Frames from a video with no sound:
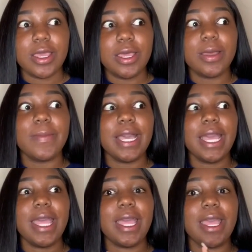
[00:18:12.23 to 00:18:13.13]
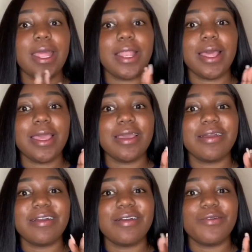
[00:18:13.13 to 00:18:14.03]
oh my God, like
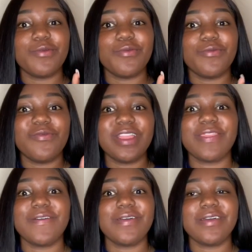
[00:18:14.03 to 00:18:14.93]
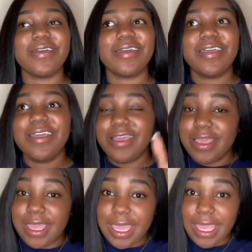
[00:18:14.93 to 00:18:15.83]
what the?
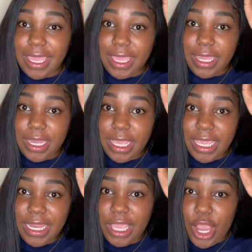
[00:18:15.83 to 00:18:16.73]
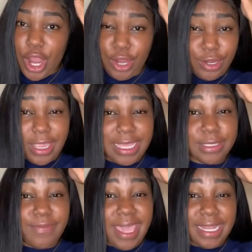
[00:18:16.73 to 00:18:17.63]
And it didn't hurt
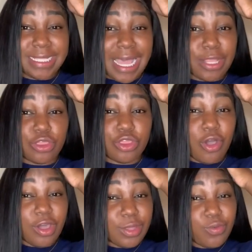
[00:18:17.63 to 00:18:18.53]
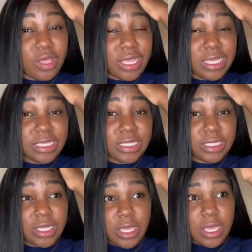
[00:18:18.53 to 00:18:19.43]
as bad as I thought it was.
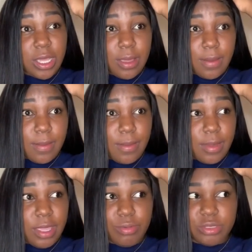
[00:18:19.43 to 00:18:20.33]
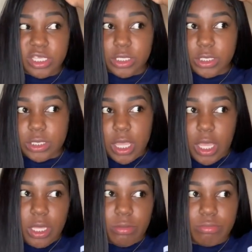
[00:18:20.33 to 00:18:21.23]
It was just
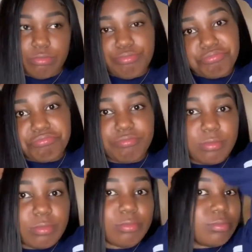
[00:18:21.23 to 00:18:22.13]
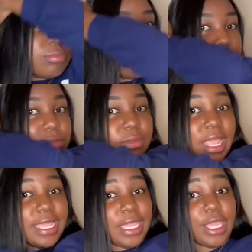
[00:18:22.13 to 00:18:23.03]
like, mm,
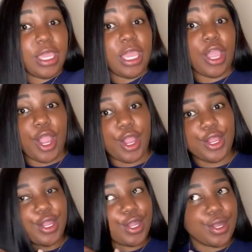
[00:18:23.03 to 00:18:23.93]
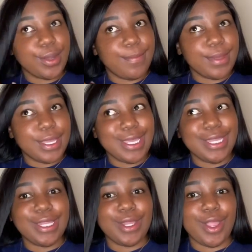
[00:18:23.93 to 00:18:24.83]
like it, it hurt, but
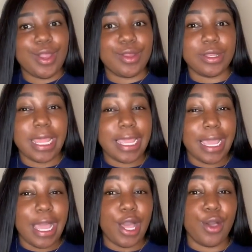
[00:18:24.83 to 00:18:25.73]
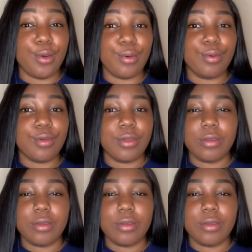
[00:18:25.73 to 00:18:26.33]
it didn't hurt like how